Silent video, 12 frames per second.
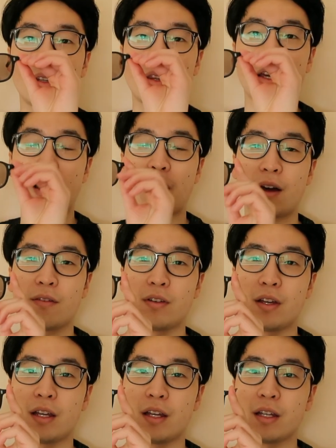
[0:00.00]
They have
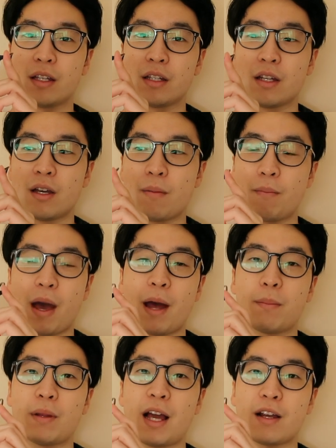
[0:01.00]
a
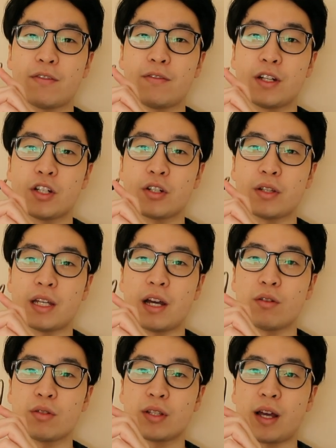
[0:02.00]
matte black finish on the
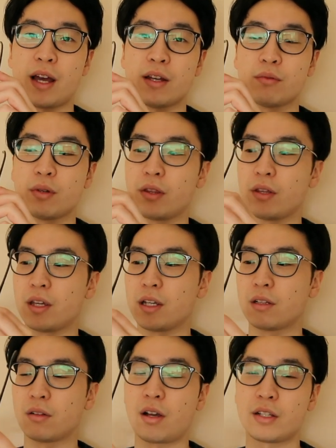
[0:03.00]
outside with a
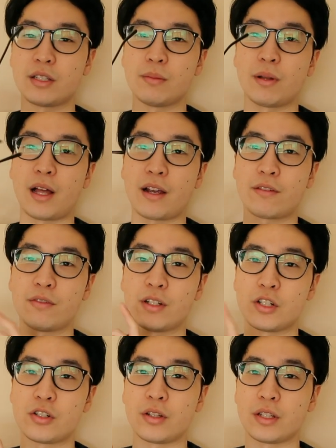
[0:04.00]
glossy black
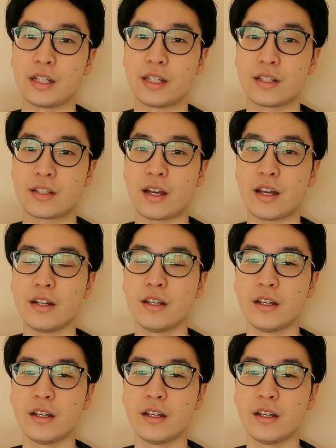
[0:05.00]
finish on the inside.